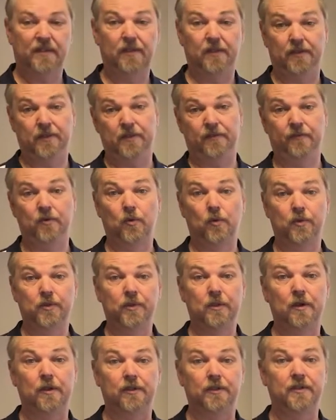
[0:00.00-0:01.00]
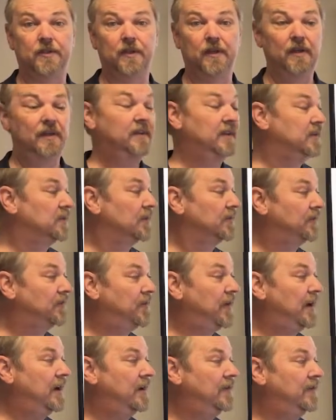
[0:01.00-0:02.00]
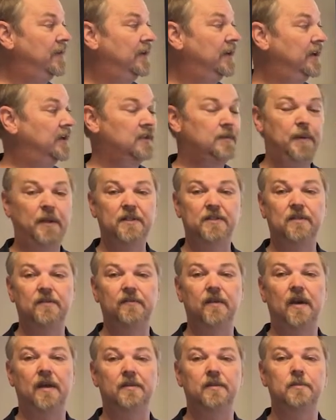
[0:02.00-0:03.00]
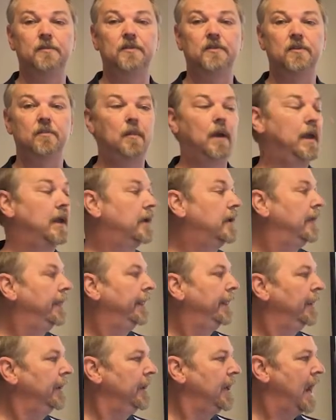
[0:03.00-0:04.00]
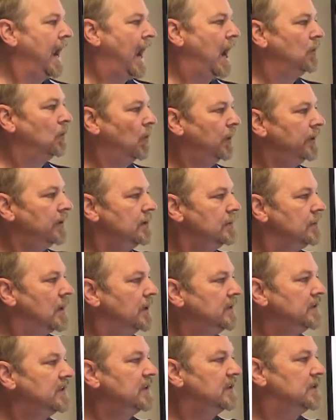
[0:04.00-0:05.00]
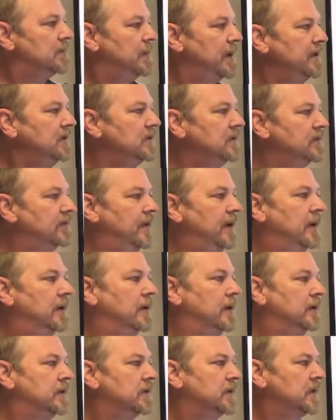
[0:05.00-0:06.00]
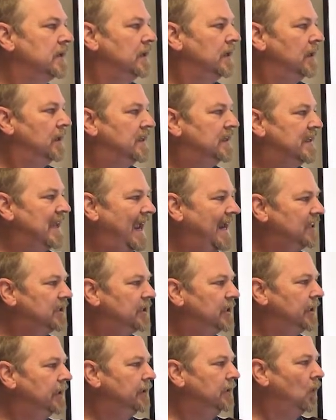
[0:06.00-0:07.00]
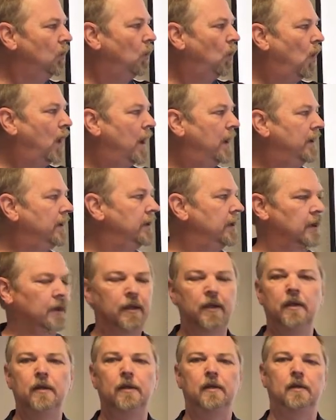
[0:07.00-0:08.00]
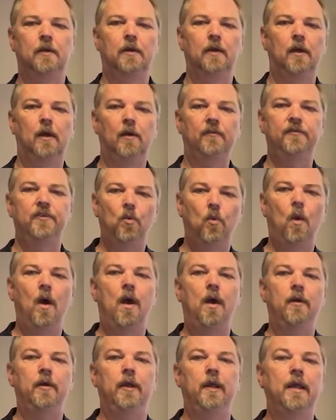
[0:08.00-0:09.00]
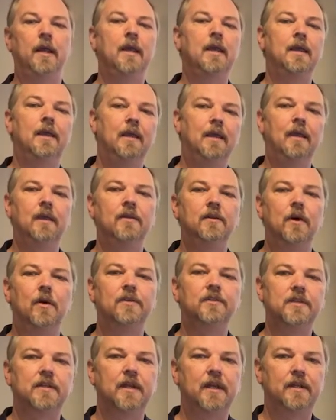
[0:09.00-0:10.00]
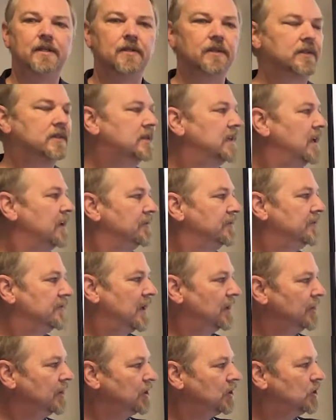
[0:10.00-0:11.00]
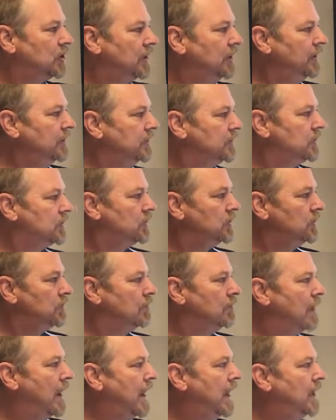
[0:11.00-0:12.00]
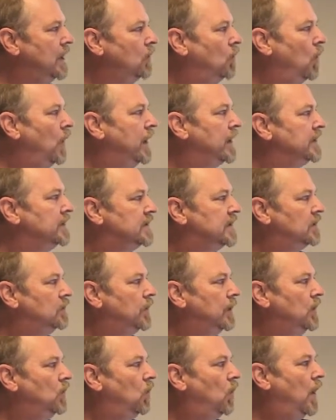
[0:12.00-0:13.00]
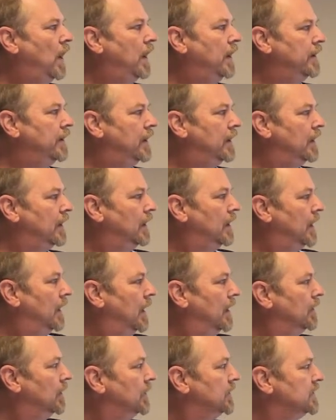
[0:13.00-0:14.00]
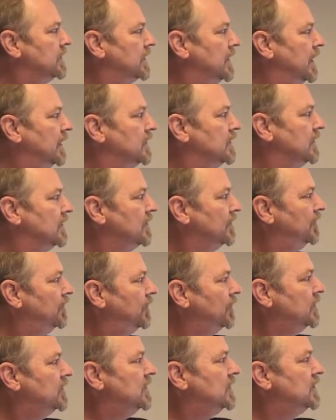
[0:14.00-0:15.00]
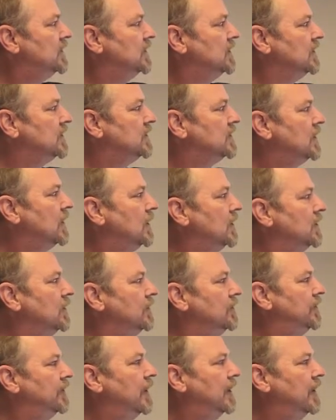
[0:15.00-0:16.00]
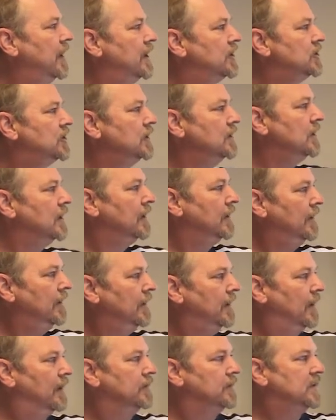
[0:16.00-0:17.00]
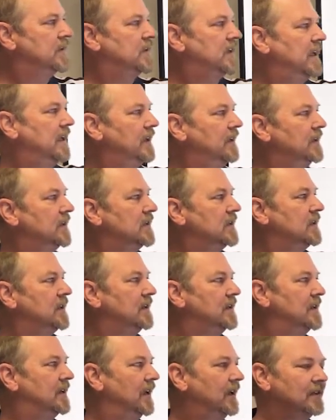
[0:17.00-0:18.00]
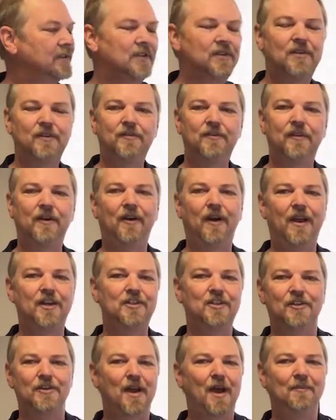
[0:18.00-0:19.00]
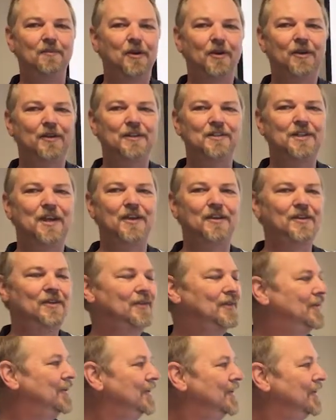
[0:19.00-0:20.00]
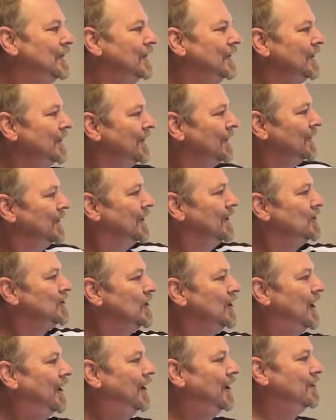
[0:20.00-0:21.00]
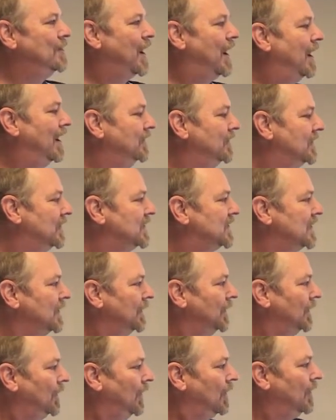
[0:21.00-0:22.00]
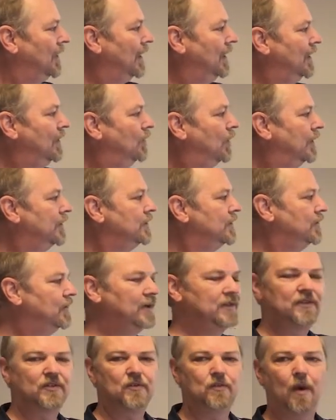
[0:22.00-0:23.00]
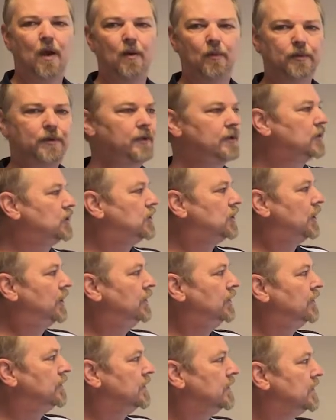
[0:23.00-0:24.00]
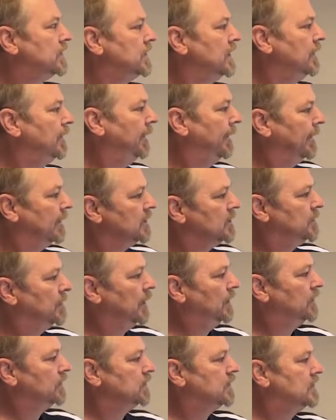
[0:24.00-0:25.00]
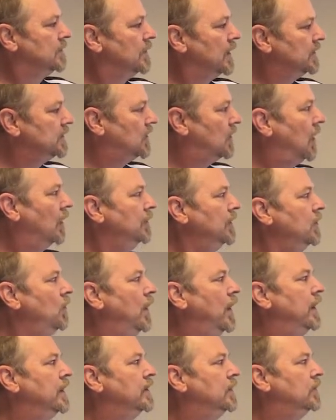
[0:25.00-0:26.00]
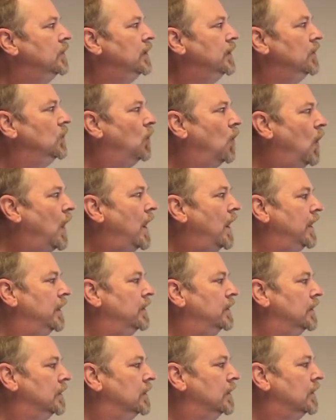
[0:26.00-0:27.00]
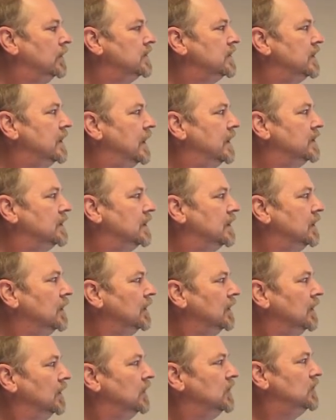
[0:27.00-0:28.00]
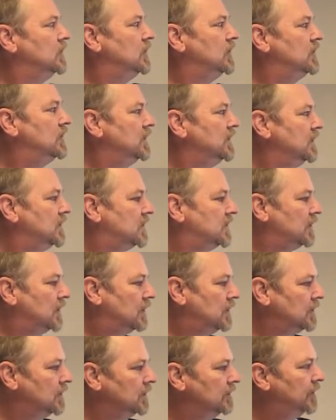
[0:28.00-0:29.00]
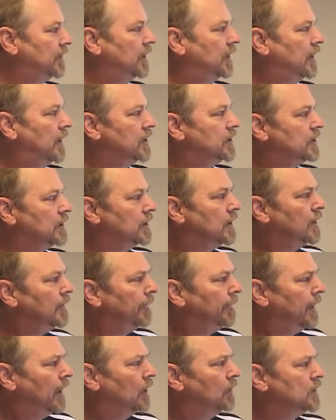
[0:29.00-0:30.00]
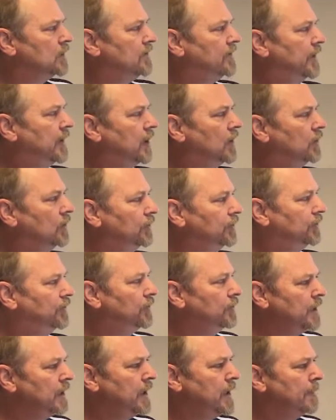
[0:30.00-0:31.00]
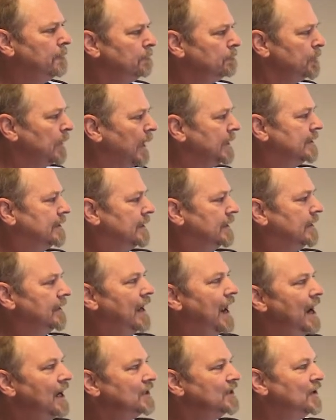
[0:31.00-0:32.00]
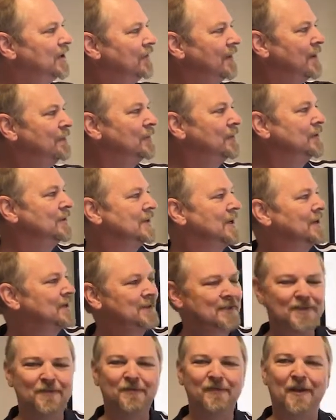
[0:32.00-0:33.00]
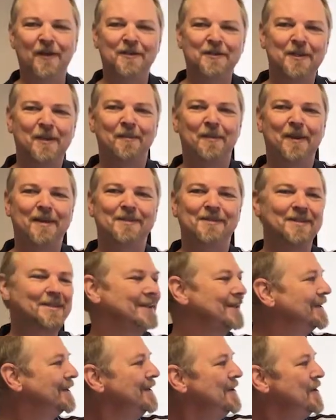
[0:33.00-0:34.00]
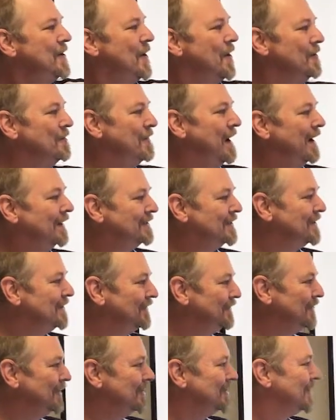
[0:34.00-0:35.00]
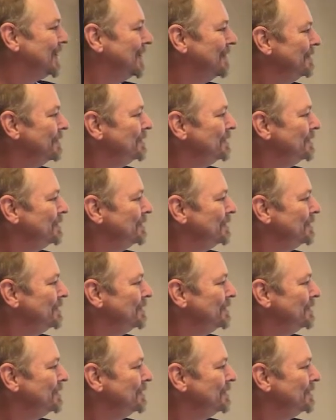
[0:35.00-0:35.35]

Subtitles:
is, of course, cost. These are very, very expensive items to make. And one of the most expensive areas is actually in the winding of the wiring in the alternator itself. So I'm going to show you the two main ways that we wind an alternator. The first is in a star configuration, and the second is in a delta configuration. Now, I'm not going to take you through the engineering behind this. Really, one of the reasons why I wanted to show you this is because the most common way that we wind an alternator is using the star configuration. And what's very cool for me is that it actually represents the flux capacitor on Back to the Future.